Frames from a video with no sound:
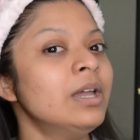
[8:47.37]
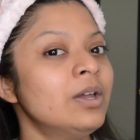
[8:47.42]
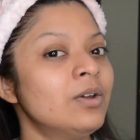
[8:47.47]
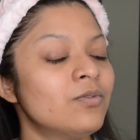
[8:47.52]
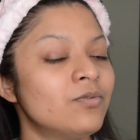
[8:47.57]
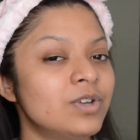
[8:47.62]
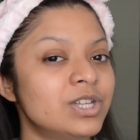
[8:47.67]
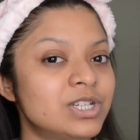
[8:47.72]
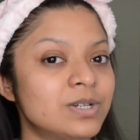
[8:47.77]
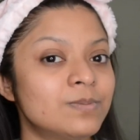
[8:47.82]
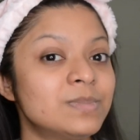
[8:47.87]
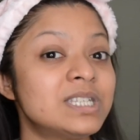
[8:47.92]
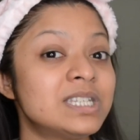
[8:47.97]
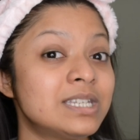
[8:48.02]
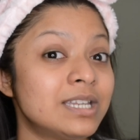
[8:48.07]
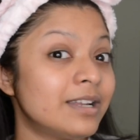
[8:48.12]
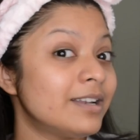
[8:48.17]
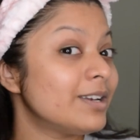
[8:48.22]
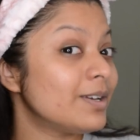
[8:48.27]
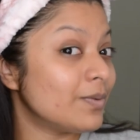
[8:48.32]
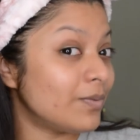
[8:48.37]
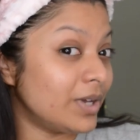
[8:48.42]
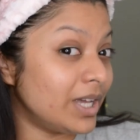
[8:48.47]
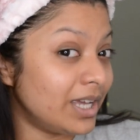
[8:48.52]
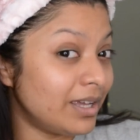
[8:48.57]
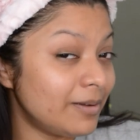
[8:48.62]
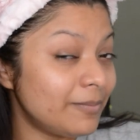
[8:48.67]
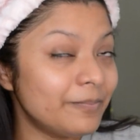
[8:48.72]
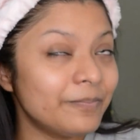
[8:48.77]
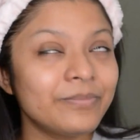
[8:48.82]
which I'm still
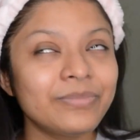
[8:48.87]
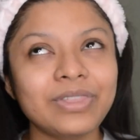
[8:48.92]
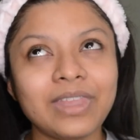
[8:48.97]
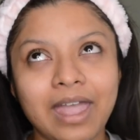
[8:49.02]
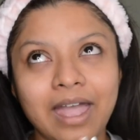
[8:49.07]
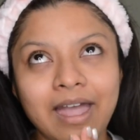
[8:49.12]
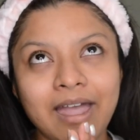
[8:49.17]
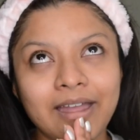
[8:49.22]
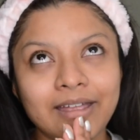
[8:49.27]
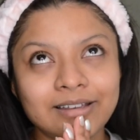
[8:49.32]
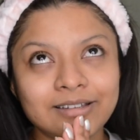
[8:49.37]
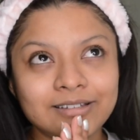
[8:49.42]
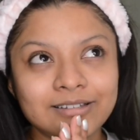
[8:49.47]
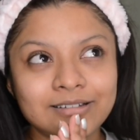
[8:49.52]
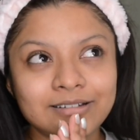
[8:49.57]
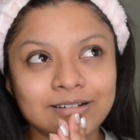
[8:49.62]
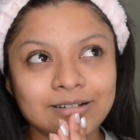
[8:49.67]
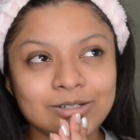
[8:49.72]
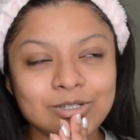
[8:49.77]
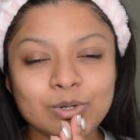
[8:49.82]
doing and uh,